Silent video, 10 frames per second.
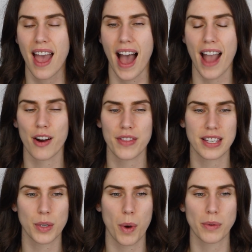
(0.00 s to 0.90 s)
I heard
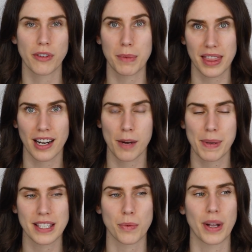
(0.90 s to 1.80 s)
this quote from a
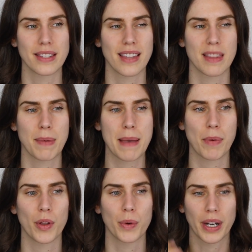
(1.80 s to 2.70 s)
therapist once that the
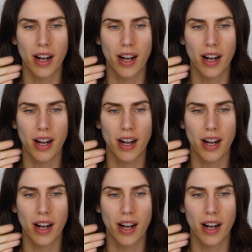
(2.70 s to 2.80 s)
people who are